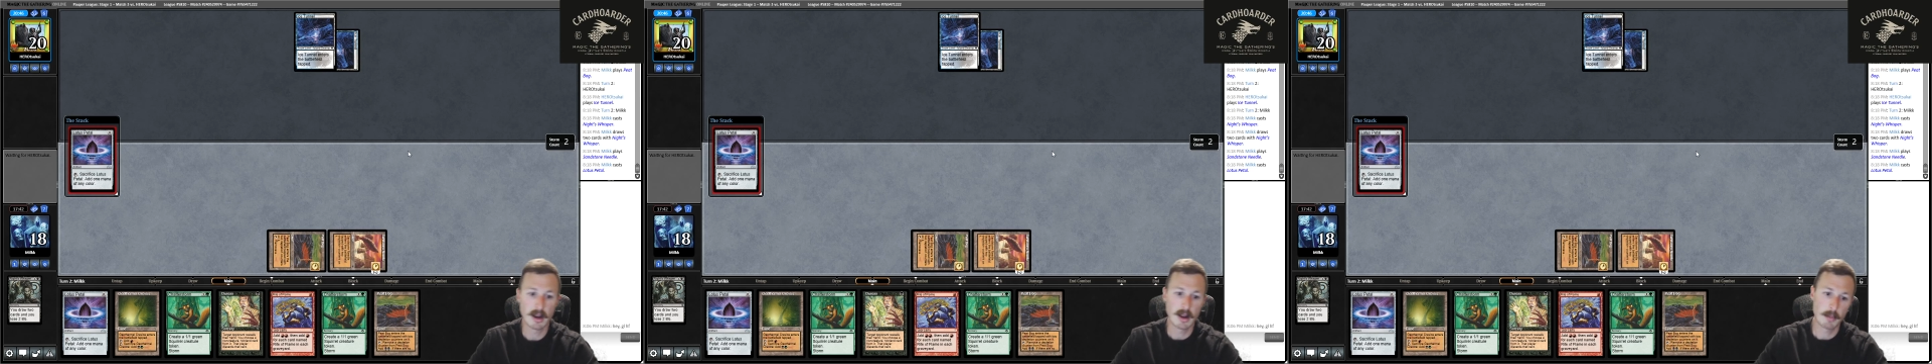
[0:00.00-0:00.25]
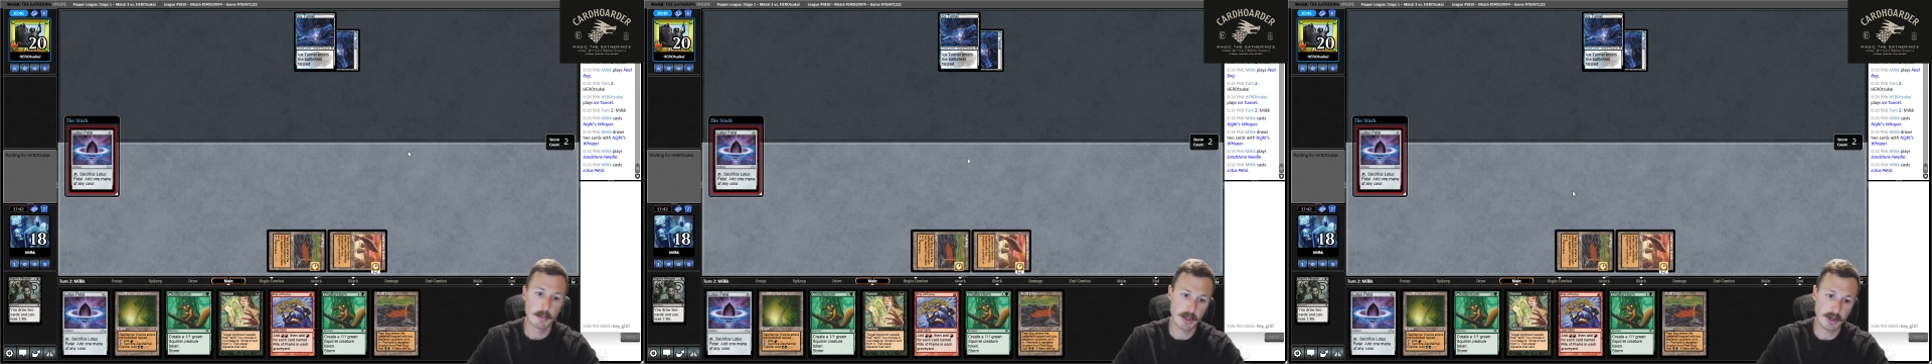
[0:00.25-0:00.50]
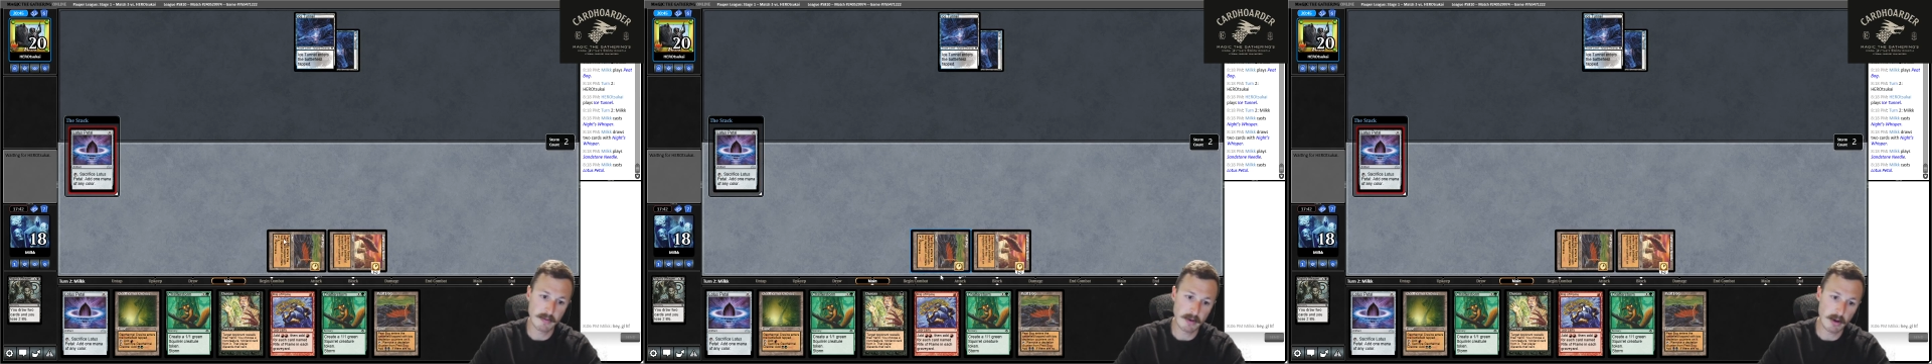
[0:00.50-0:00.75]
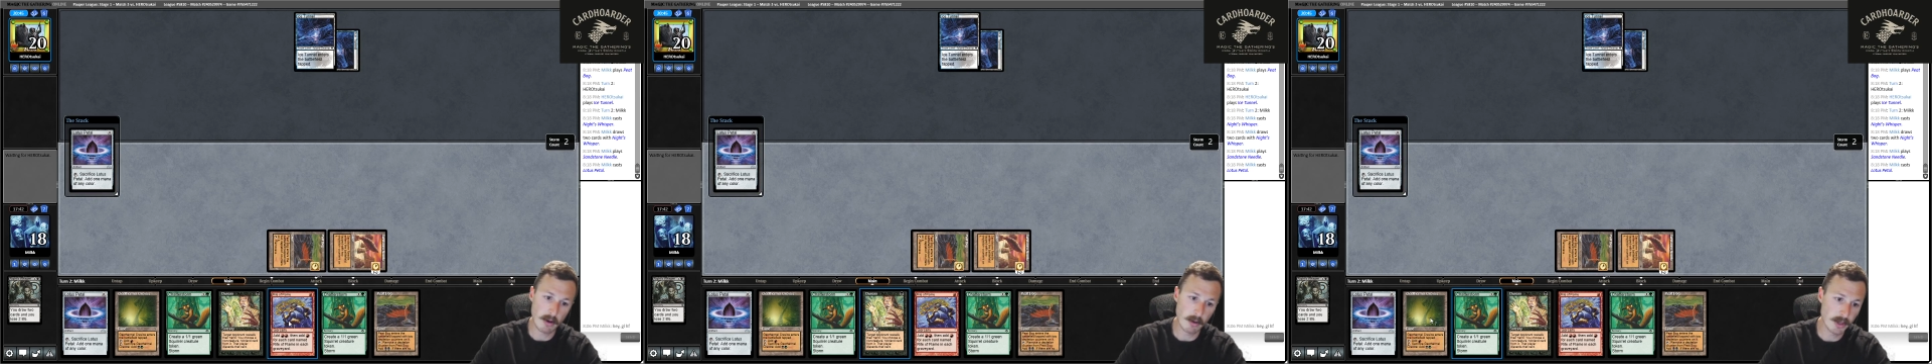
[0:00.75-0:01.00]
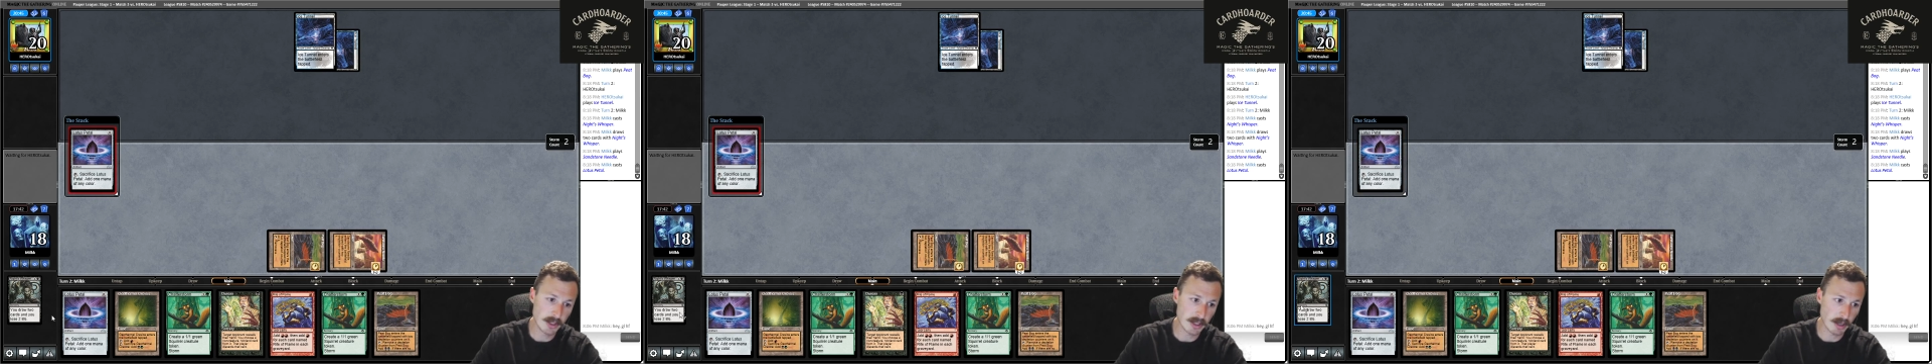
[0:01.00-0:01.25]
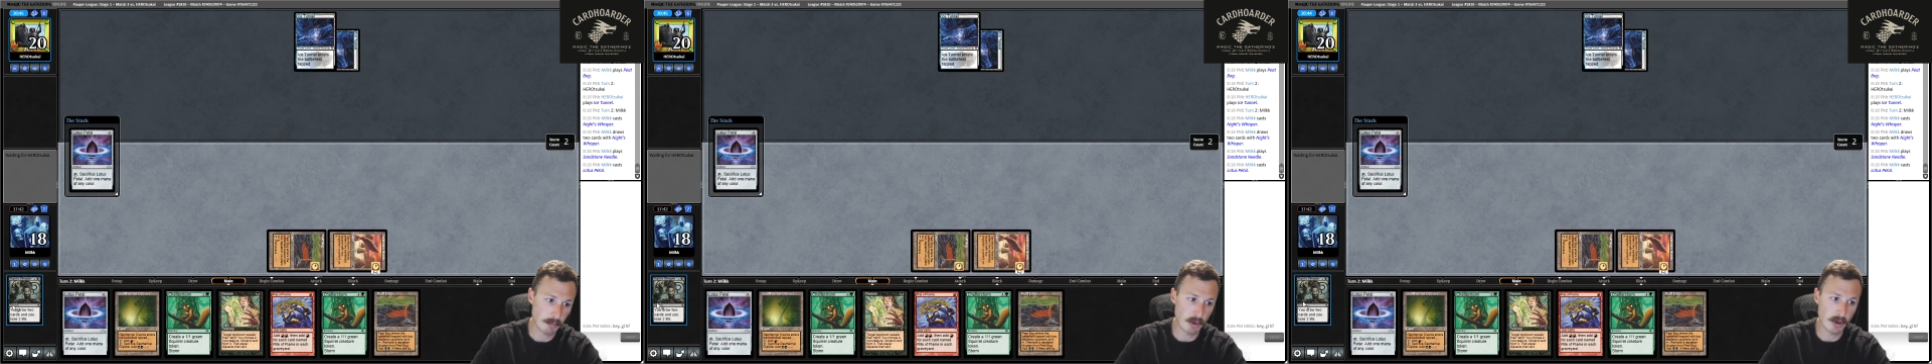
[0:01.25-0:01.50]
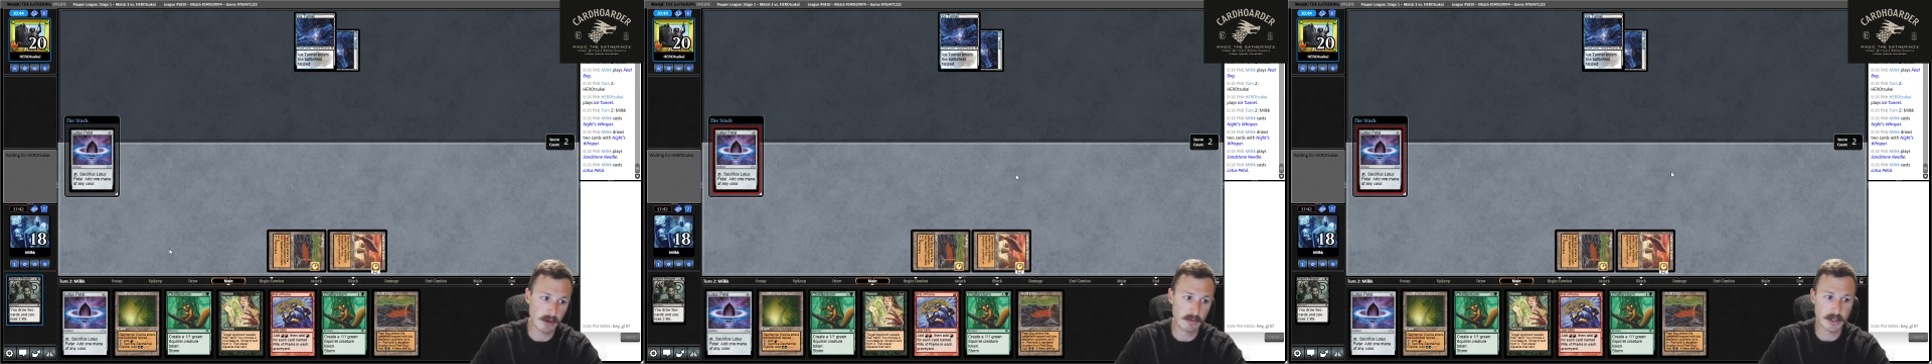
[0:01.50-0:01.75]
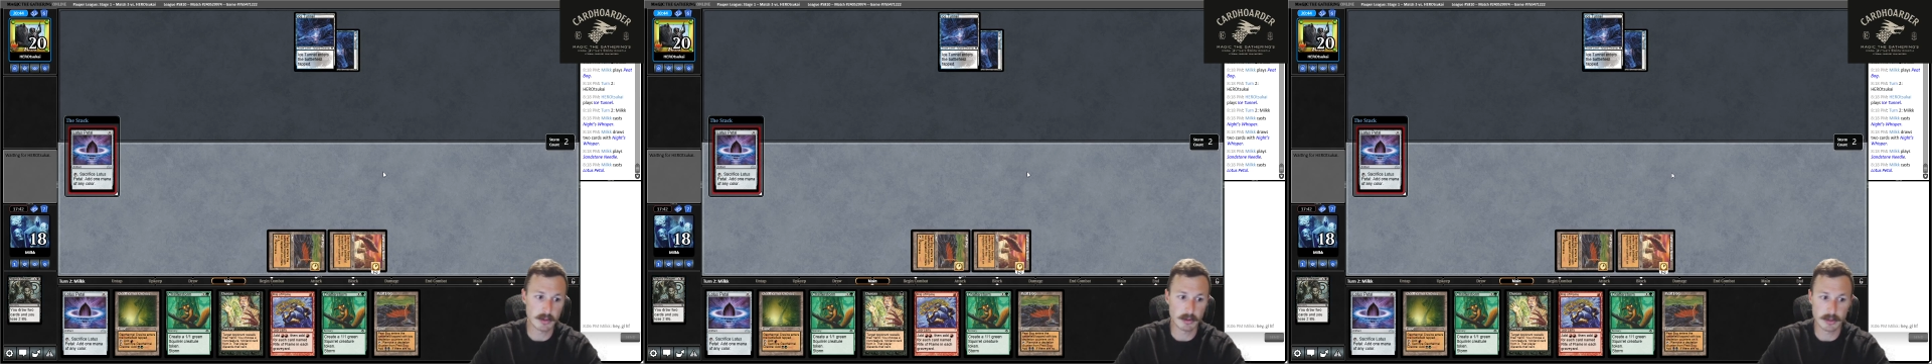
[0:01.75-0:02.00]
but then you have all these like broken rituals,